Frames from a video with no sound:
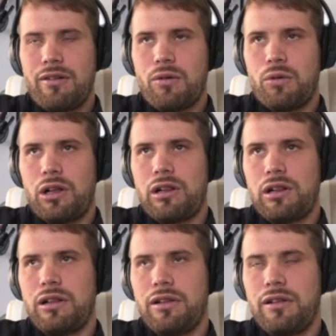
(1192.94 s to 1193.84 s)

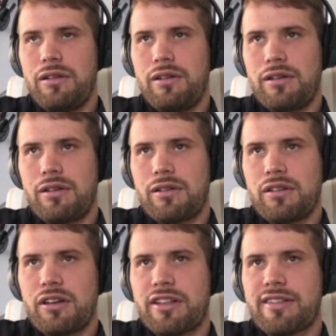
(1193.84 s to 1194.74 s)
Well,
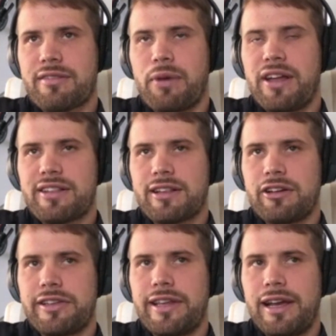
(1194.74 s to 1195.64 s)
it's basically
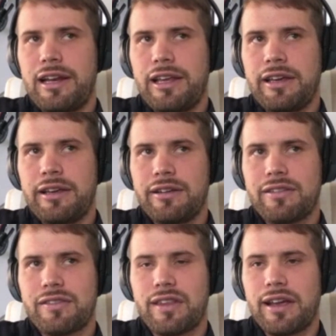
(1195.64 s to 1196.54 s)
on a daily
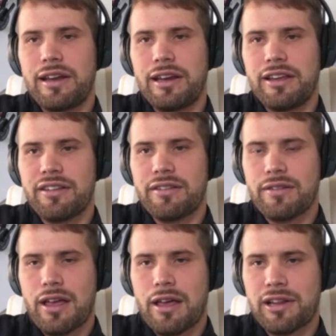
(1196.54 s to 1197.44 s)

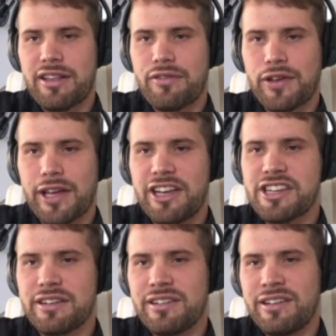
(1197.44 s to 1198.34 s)

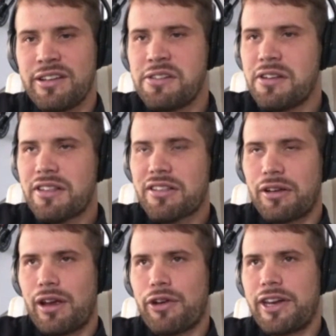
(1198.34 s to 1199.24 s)
classification. So
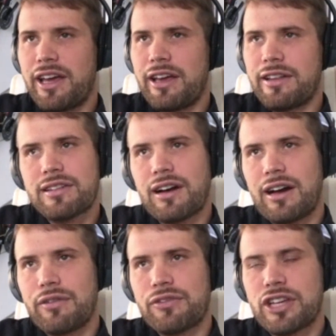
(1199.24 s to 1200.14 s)
every day it
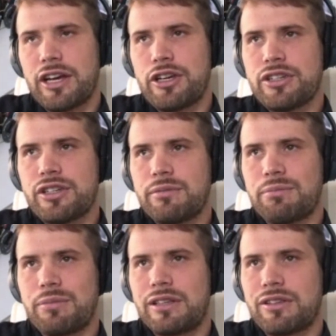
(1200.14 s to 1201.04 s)
kind of changed,
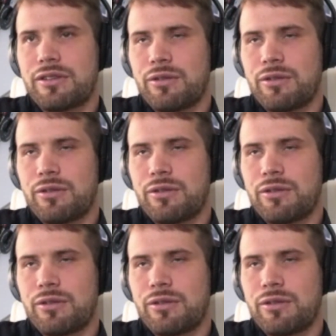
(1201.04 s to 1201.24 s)
but